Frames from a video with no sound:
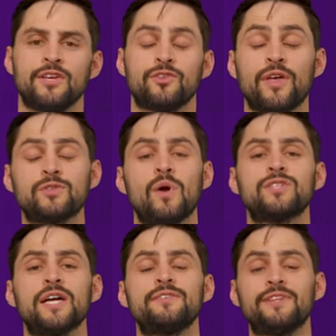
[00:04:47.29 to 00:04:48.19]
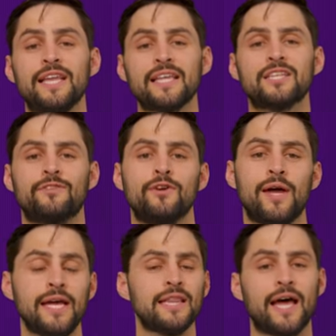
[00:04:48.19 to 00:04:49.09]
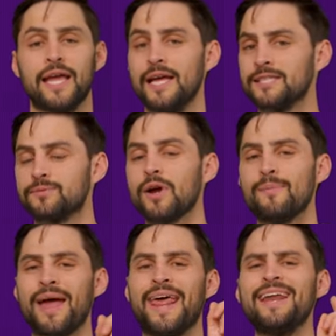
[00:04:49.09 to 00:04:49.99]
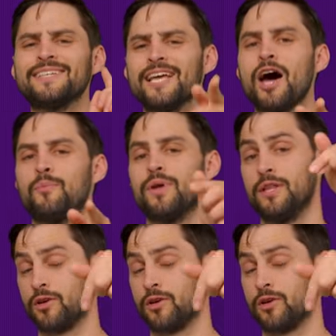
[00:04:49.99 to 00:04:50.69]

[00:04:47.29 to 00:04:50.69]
So thanks for watching, guys. If you like this video, hit like, hit subscribe, and hit us up in